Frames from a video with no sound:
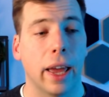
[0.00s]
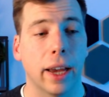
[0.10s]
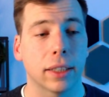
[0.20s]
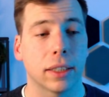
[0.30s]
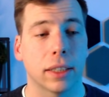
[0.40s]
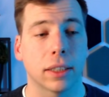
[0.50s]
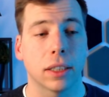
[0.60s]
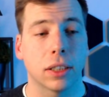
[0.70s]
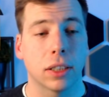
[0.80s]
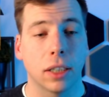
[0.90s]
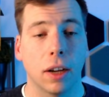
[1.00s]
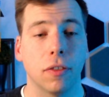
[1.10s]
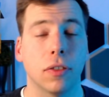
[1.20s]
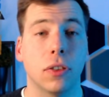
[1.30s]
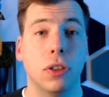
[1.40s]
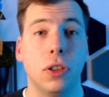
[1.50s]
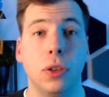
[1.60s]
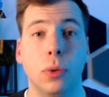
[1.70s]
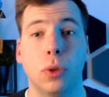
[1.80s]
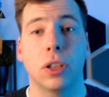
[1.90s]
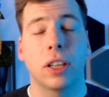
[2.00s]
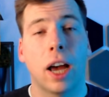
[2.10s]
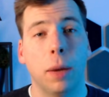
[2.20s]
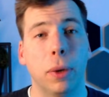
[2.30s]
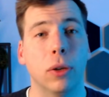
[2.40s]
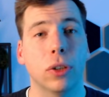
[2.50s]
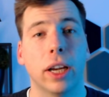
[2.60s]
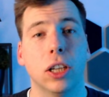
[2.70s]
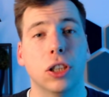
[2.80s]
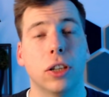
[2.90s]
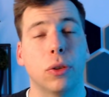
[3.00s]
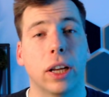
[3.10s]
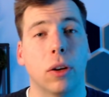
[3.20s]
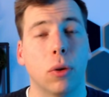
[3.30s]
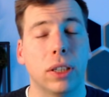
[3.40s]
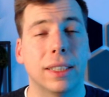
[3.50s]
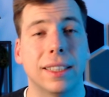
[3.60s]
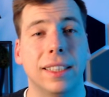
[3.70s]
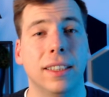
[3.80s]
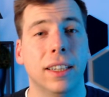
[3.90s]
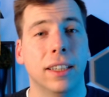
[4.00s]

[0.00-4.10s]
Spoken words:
access stuff due to the type annotation, and you can already see